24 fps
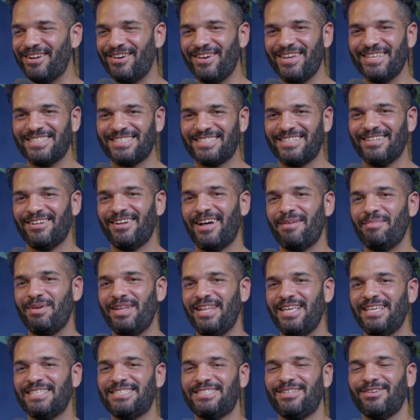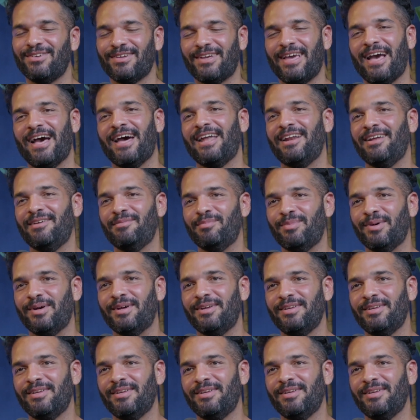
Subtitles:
He's still got it, but